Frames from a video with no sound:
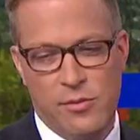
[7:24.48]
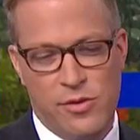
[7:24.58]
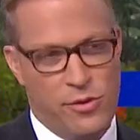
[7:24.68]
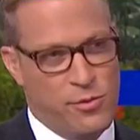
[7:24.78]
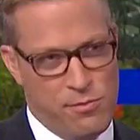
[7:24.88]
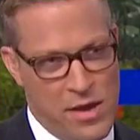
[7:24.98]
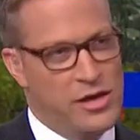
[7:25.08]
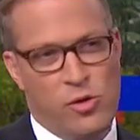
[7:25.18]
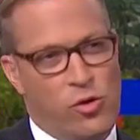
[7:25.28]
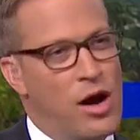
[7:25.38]
there are many
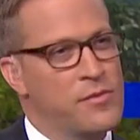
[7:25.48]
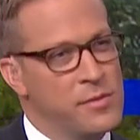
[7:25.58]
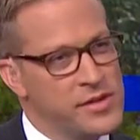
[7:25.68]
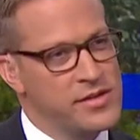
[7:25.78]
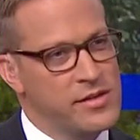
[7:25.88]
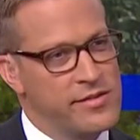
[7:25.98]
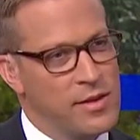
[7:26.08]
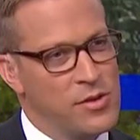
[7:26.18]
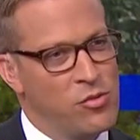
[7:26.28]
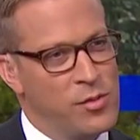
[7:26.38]
who are optimistic that
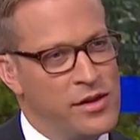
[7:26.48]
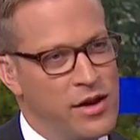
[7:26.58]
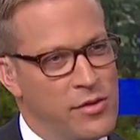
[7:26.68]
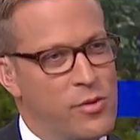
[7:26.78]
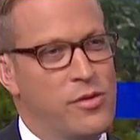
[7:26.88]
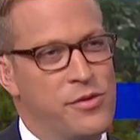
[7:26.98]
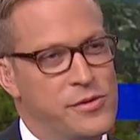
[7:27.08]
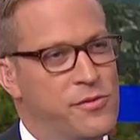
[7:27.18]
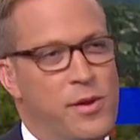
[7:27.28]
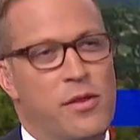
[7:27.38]
something will be done. There are those
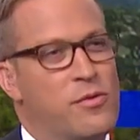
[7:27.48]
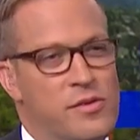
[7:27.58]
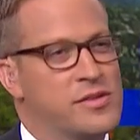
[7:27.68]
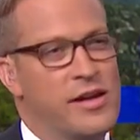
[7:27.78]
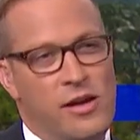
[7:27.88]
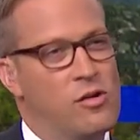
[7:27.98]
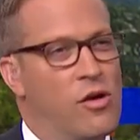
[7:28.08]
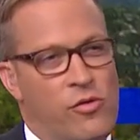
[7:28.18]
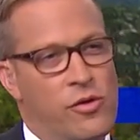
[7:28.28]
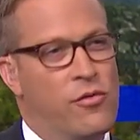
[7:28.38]
who've been through this cycle
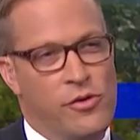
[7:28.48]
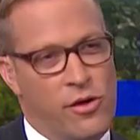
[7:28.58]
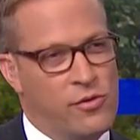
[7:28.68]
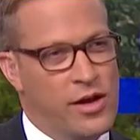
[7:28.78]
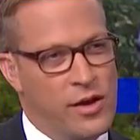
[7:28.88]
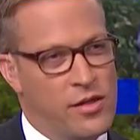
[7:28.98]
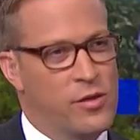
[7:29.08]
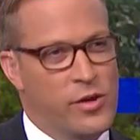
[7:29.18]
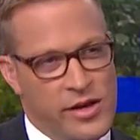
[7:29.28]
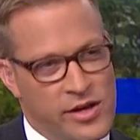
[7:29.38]
over and over and over again and think
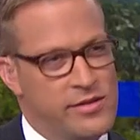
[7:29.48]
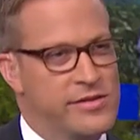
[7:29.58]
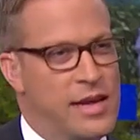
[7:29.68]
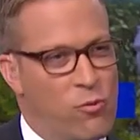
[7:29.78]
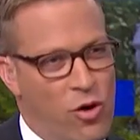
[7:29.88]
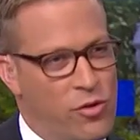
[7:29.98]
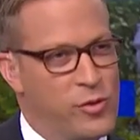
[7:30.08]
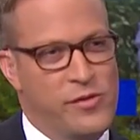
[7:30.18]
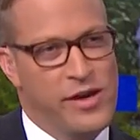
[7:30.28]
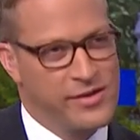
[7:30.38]
we're going to hit the same wall that
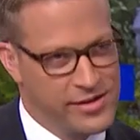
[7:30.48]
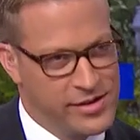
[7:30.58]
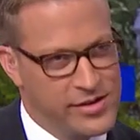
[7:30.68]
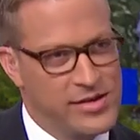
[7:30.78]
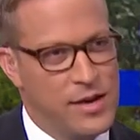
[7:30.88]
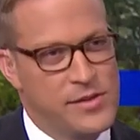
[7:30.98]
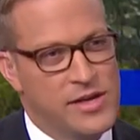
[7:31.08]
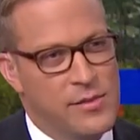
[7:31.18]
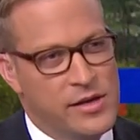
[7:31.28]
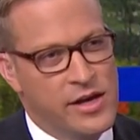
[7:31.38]
we've hit time and
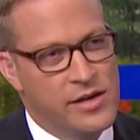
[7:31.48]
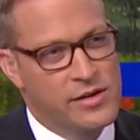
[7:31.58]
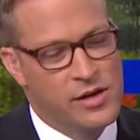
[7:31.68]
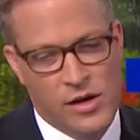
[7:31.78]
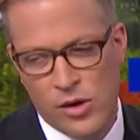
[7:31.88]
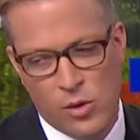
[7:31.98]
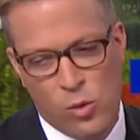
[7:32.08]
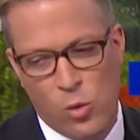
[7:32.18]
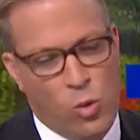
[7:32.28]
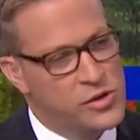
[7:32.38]
time again.
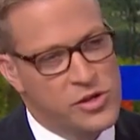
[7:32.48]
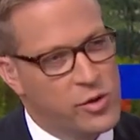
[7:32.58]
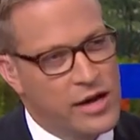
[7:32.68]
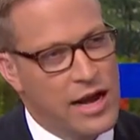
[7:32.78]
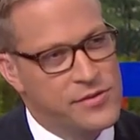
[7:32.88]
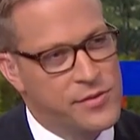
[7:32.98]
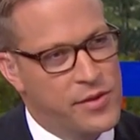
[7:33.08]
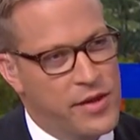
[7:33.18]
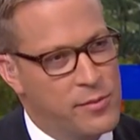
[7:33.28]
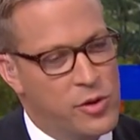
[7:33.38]
What's your counsel to
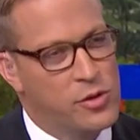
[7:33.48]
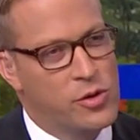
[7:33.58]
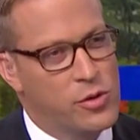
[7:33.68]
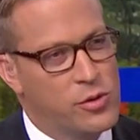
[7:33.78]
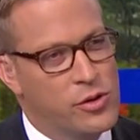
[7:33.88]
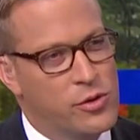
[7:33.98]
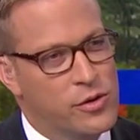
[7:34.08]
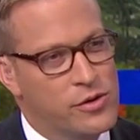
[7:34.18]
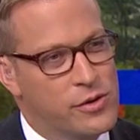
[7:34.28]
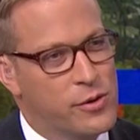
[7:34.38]
them? Your, your, your,
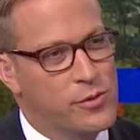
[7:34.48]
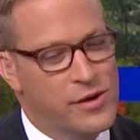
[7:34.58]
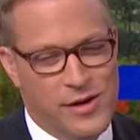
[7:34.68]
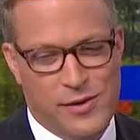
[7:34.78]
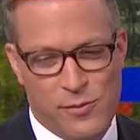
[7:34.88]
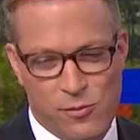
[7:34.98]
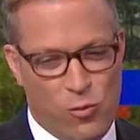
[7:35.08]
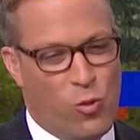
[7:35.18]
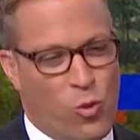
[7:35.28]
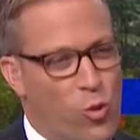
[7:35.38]
your
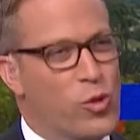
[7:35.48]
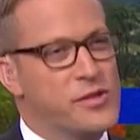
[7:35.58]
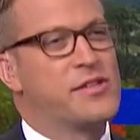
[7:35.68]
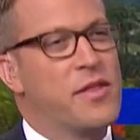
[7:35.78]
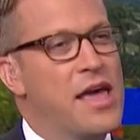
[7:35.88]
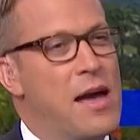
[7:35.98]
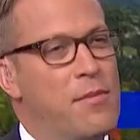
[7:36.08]
words to them